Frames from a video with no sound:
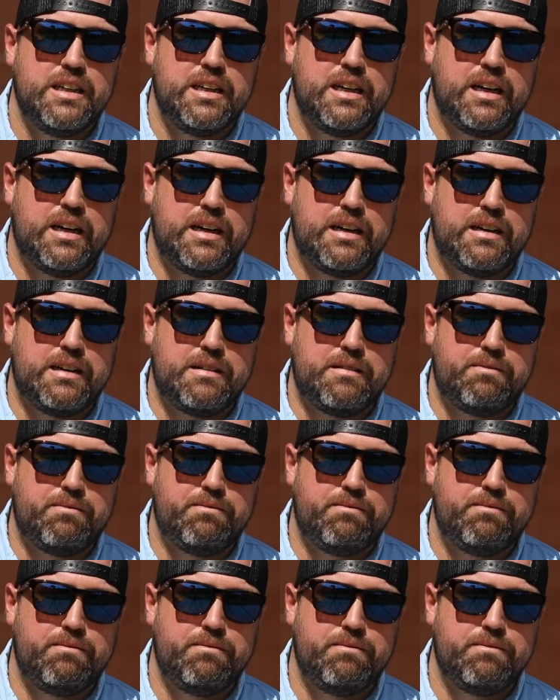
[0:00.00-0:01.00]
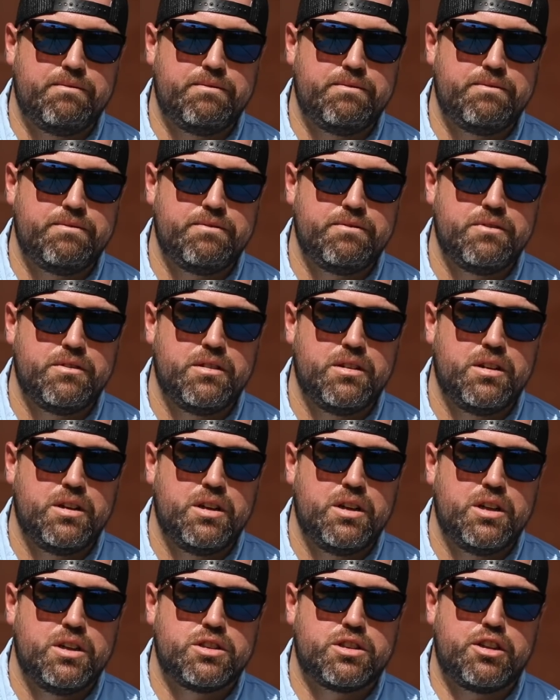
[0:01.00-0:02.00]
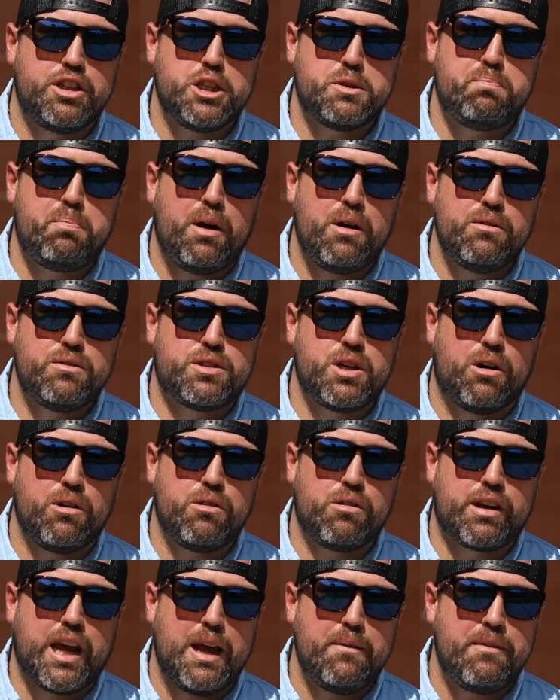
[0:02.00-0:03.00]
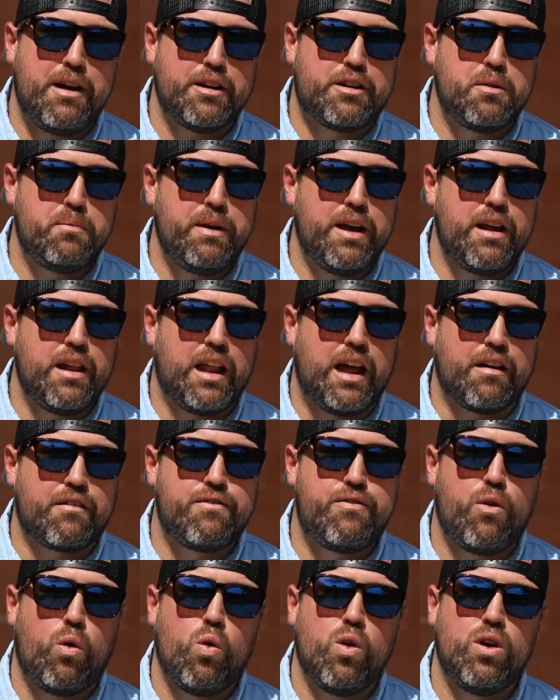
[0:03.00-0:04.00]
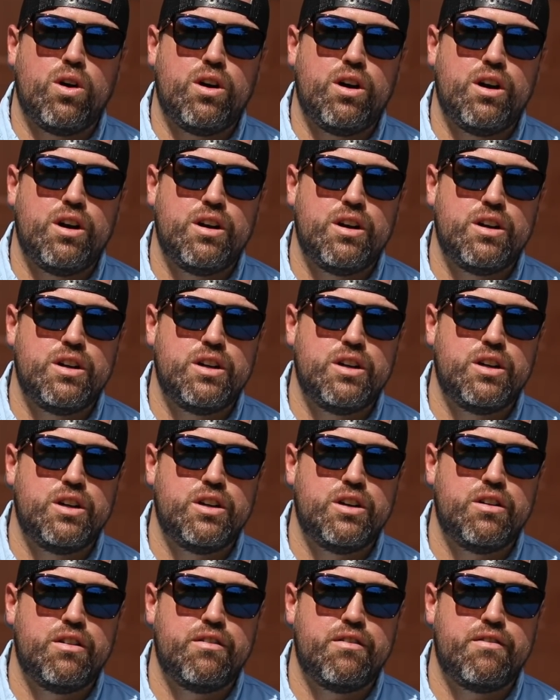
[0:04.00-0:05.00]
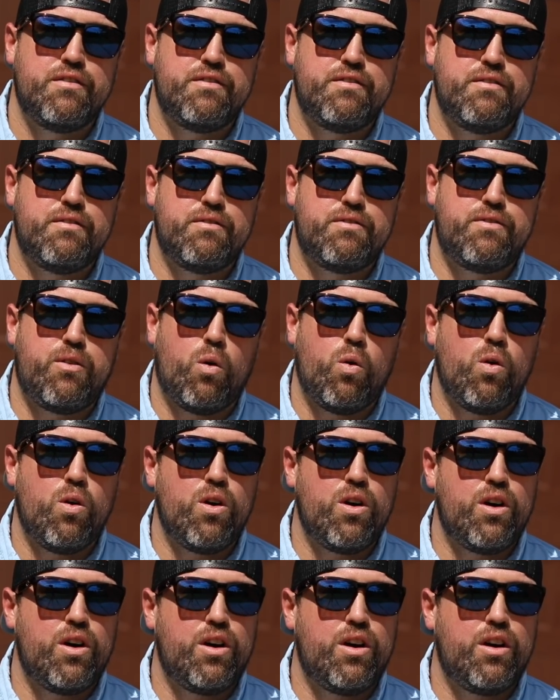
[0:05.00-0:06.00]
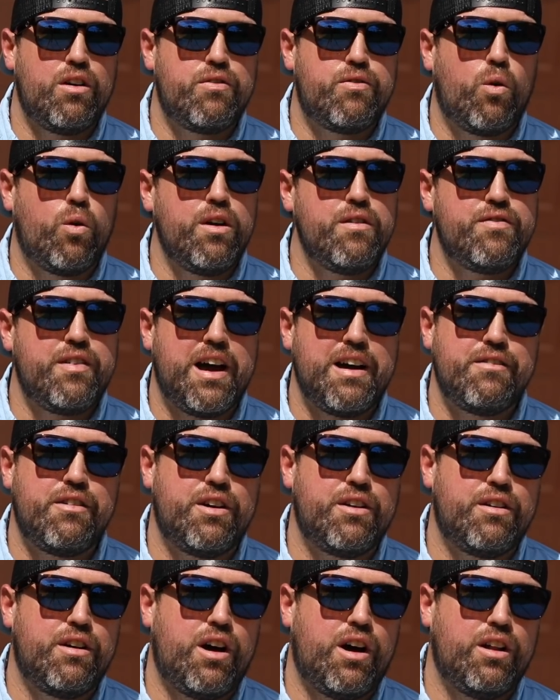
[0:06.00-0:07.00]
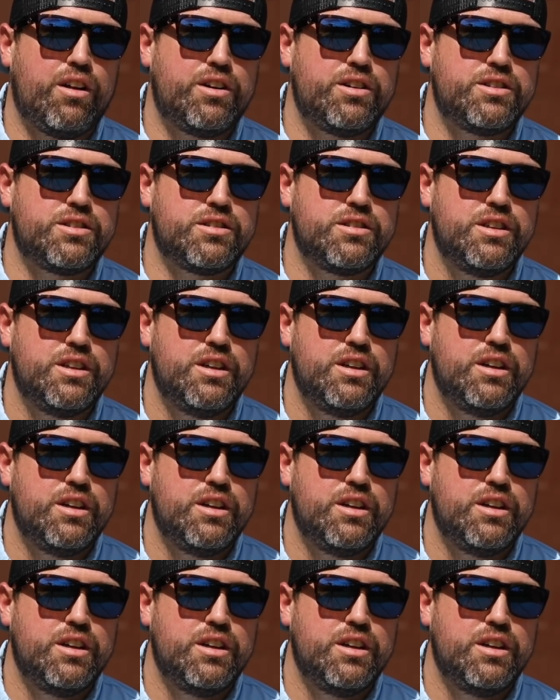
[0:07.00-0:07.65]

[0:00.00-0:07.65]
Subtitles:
So this boat total came out to be like $4,500.